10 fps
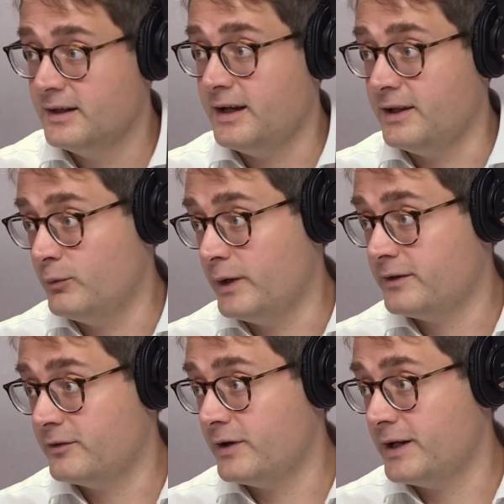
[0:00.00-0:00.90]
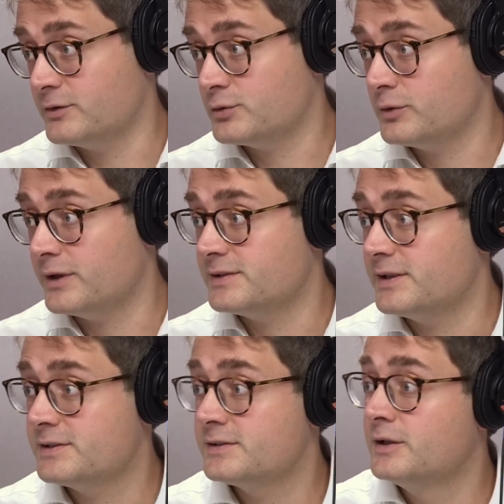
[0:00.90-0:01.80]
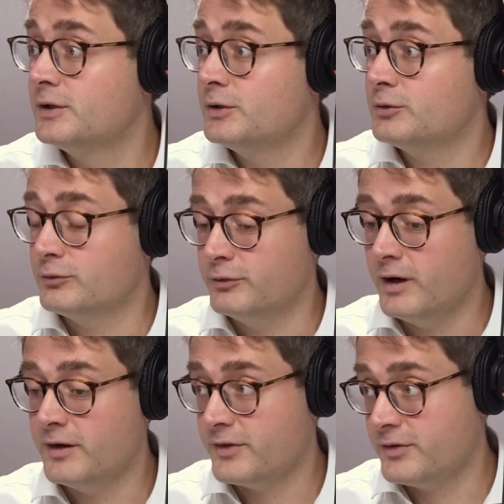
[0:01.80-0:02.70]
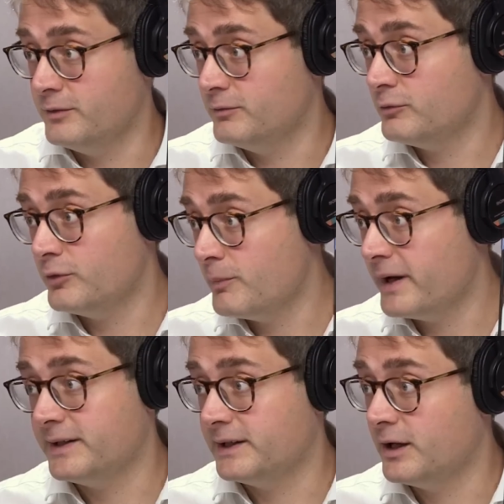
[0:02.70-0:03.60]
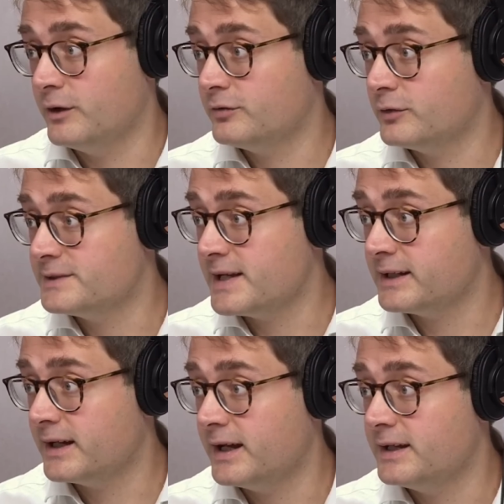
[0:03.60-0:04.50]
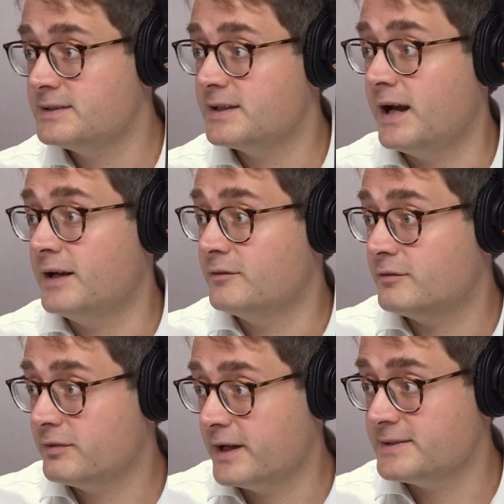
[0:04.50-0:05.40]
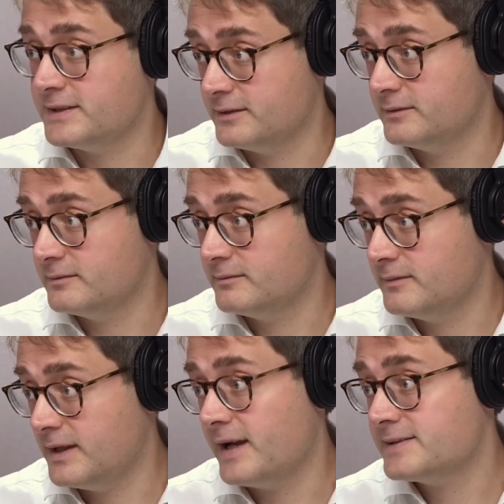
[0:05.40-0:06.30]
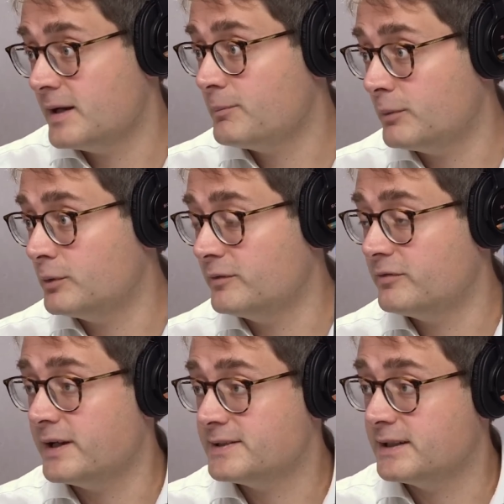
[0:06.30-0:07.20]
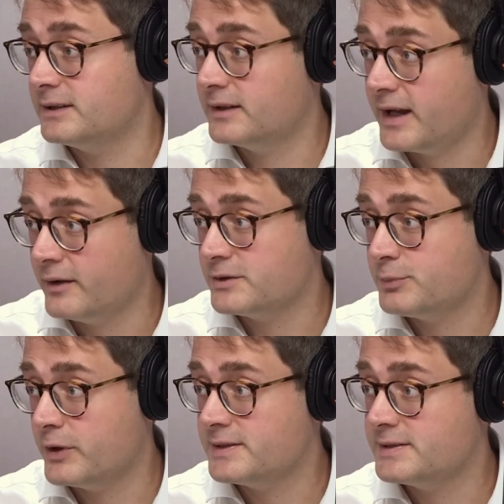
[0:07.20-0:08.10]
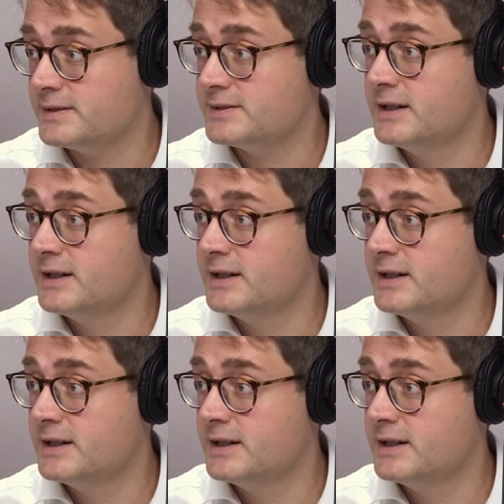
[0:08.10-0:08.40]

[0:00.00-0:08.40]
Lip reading: in the wake of the financial crisis, rather than remaining low for a decade and inflating the asset bubble, inflating house prices,